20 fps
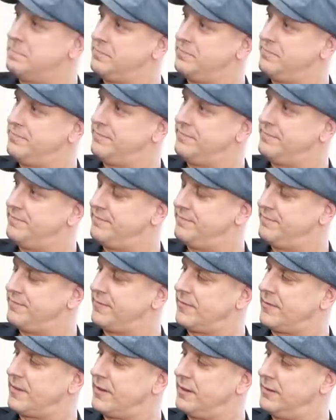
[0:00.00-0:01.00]

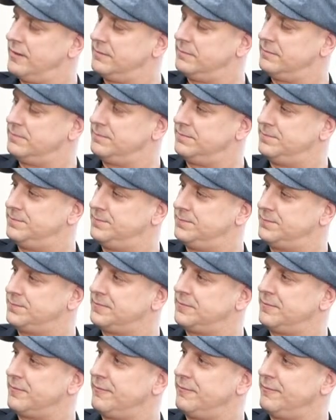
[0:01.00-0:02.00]

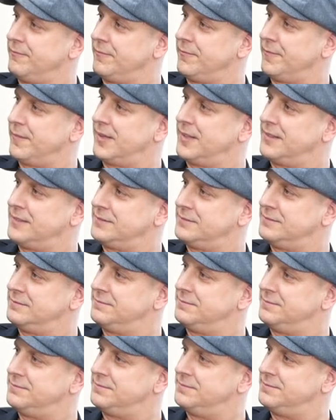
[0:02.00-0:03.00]

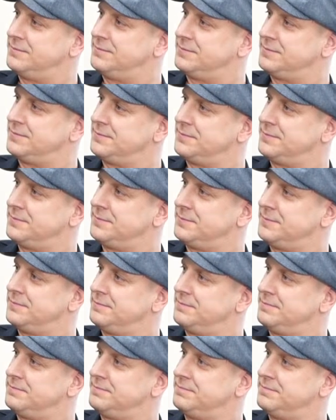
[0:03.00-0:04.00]

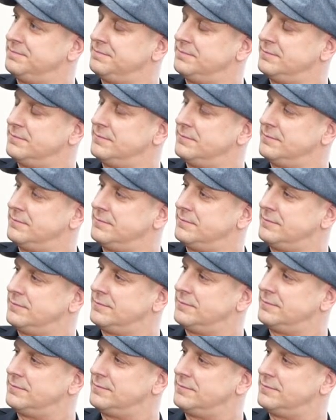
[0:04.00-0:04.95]
(silent)